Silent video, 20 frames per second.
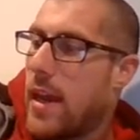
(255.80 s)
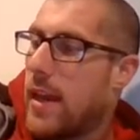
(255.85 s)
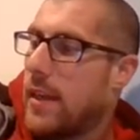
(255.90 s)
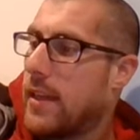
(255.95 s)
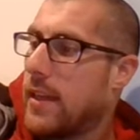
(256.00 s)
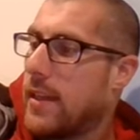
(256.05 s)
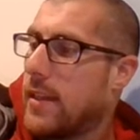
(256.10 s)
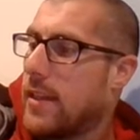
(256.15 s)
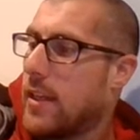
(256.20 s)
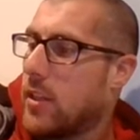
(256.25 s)

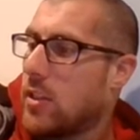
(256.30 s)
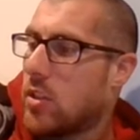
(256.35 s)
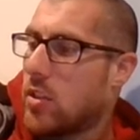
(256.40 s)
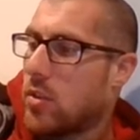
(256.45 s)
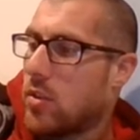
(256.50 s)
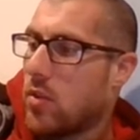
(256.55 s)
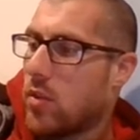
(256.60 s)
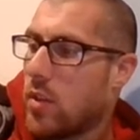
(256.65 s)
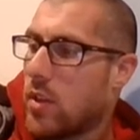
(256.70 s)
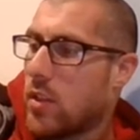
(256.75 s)
In
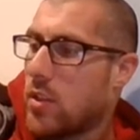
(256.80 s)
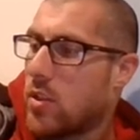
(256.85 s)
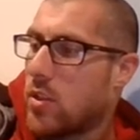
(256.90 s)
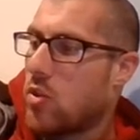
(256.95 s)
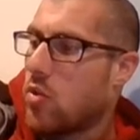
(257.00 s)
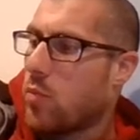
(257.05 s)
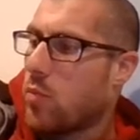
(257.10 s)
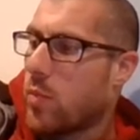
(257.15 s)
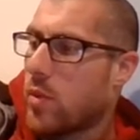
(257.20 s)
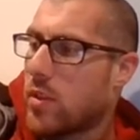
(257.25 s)
addition to this
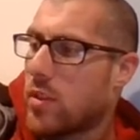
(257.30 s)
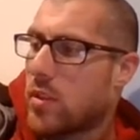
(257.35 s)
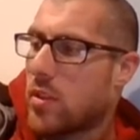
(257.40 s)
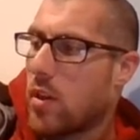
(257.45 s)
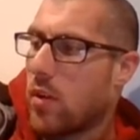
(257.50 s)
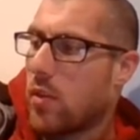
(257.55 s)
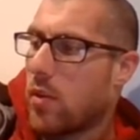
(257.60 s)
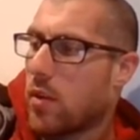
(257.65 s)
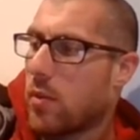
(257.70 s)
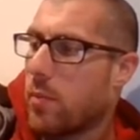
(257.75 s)
super
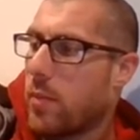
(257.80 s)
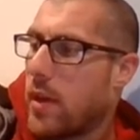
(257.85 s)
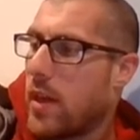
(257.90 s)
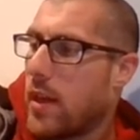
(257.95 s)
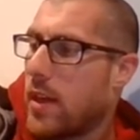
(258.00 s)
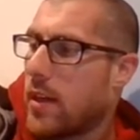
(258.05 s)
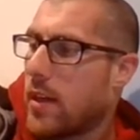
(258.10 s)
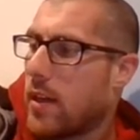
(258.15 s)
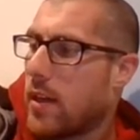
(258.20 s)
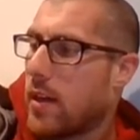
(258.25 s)
sonar,
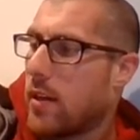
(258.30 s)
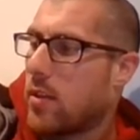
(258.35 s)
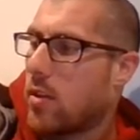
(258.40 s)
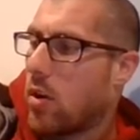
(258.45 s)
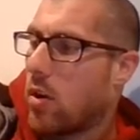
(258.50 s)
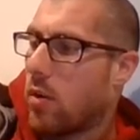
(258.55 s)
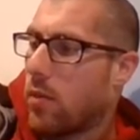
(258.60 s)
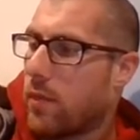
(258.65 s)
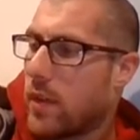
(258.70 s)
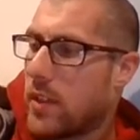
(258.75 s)
pink
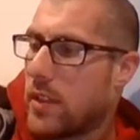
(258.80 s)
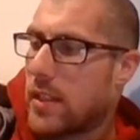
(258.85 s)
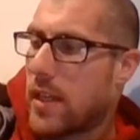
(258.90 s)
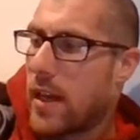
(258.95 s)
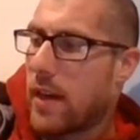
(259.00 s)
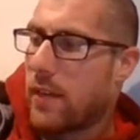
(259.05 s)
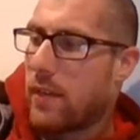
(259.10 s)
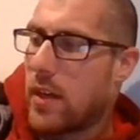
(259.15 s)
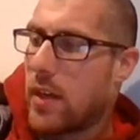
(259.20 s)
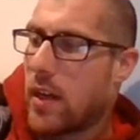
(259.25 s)
dolphins
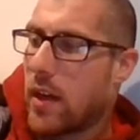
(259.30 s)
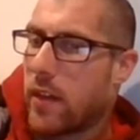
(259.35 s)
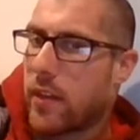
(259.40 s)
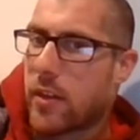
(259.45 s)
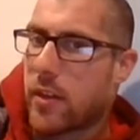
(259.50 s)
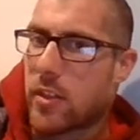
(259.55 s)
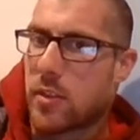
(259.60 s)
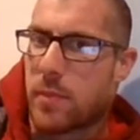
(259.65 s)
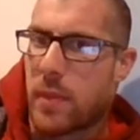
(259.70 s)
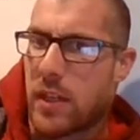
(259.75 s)
have
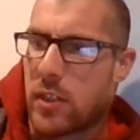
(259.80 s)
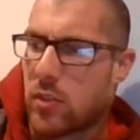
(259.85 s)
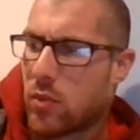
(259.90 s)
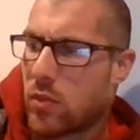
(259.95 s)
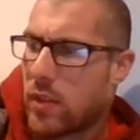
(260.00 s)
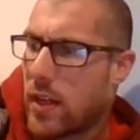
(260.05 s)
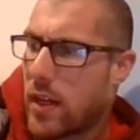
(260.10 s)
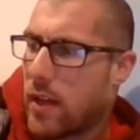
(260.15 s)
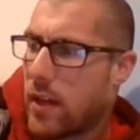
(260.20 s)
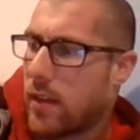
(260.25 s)
another special
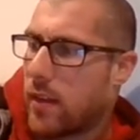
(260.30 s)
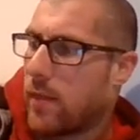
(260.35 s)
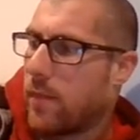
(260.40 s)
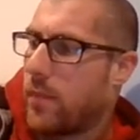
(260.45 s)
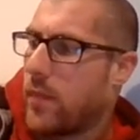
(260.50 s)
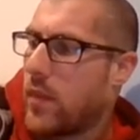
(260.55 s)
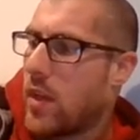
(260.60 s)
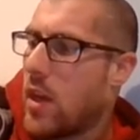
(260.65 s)
talent.